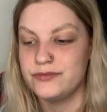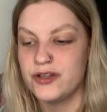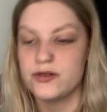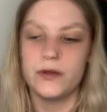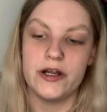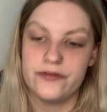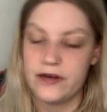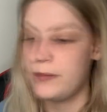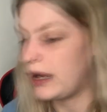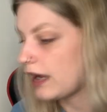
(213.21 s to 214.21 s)
There's a word
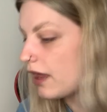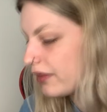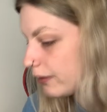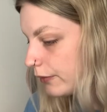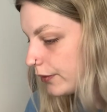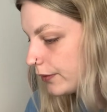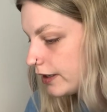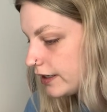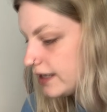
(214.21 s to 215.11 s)
for it, but I can't think what the word